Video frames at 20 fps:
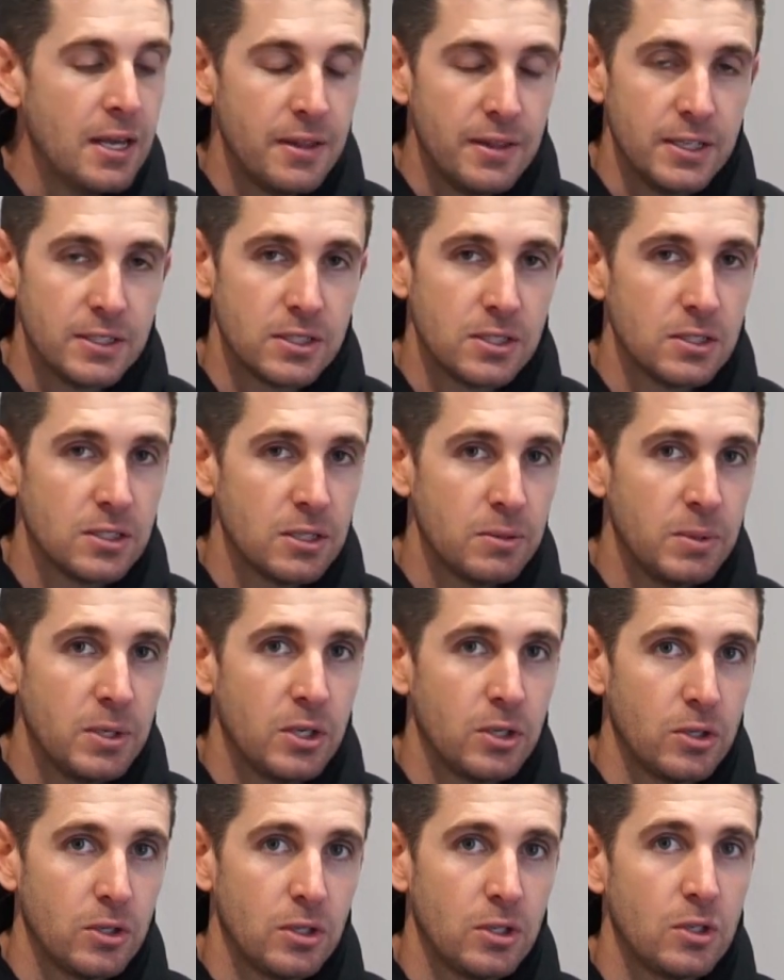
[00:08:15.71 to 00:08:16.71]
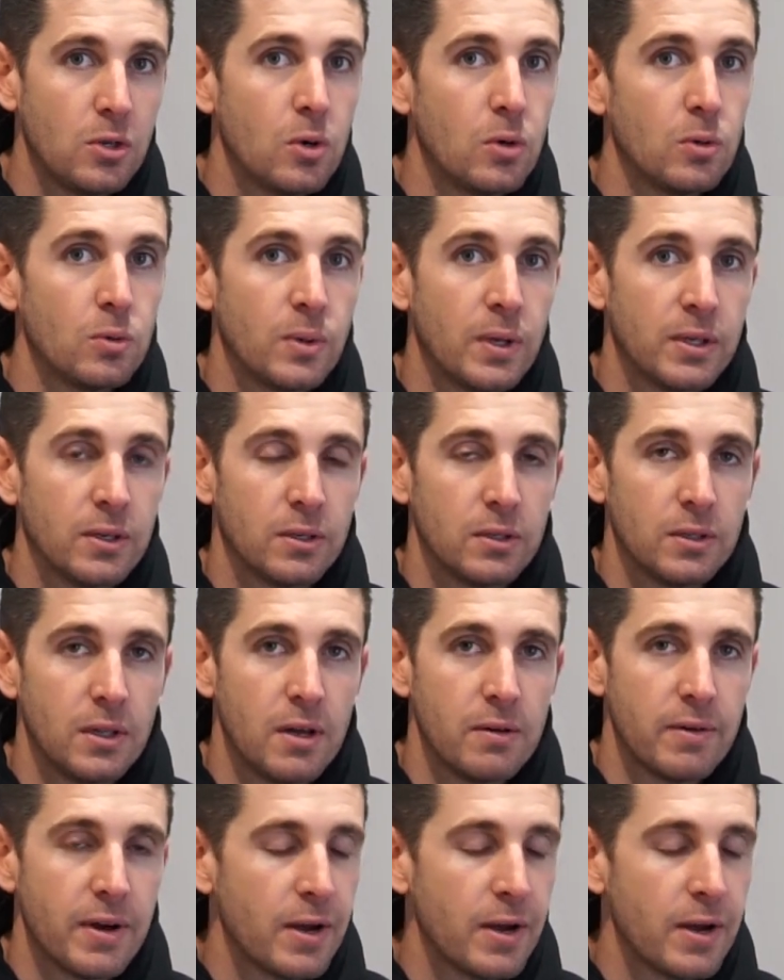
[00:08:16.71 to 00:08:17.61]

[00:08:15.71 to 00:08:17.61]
This is gonna be a good cold weather glove.